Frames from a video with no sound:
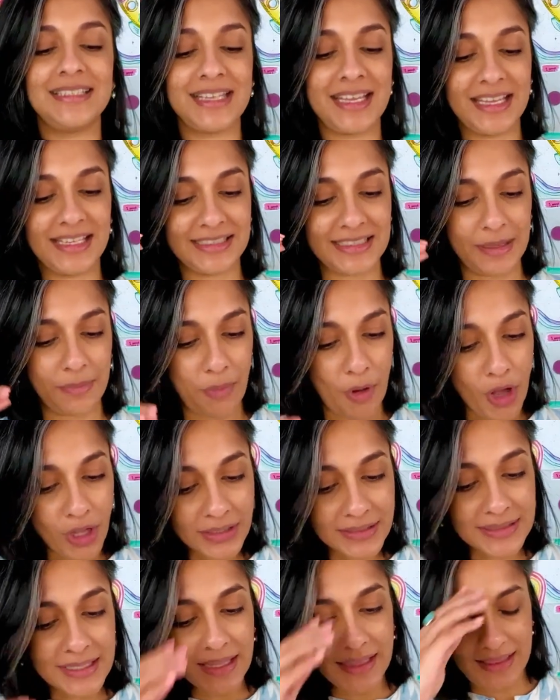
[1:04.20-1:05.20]
is a
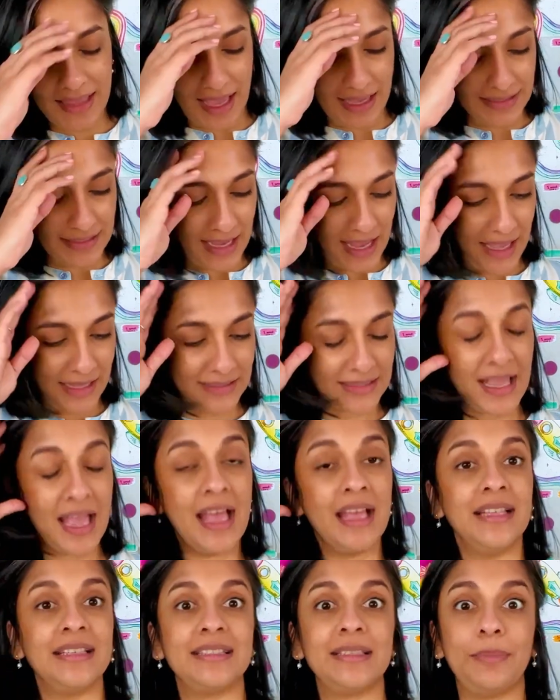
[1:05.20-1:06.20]
box that has
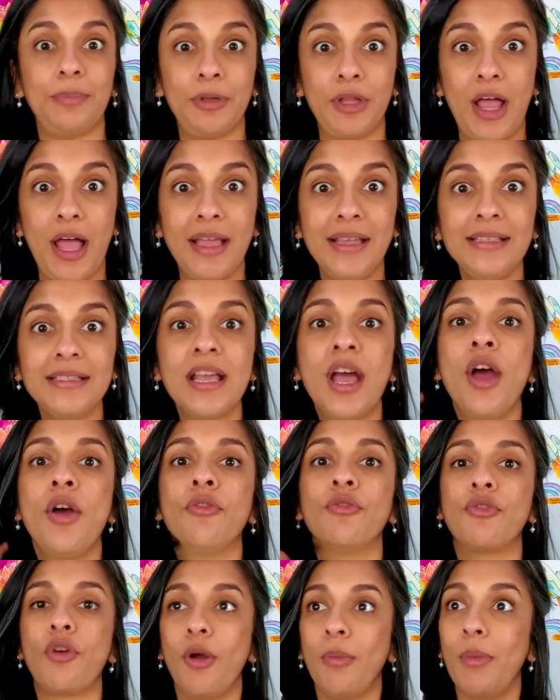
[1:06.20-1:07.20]
supplies
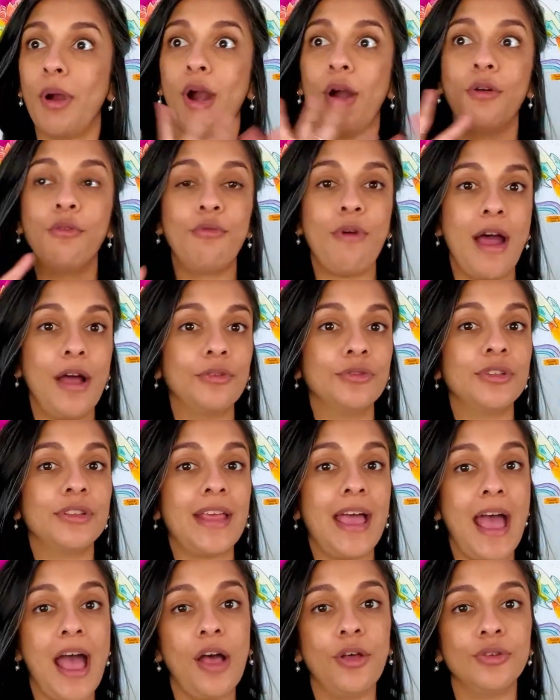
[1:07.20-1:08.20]
from around the
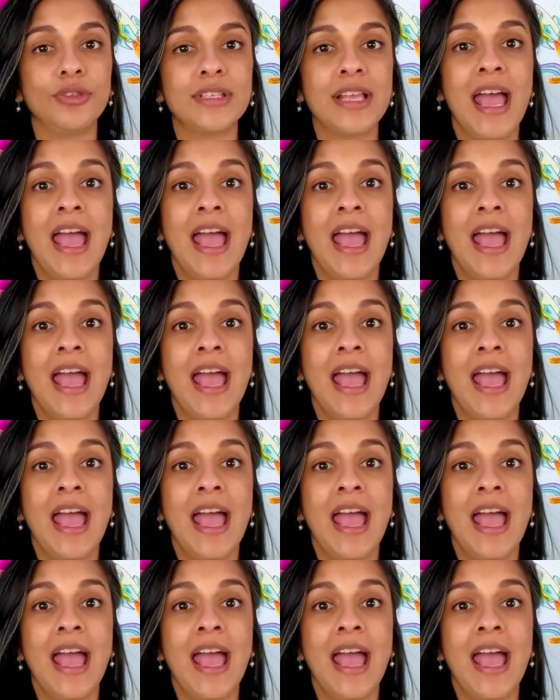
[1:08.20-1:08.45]
house.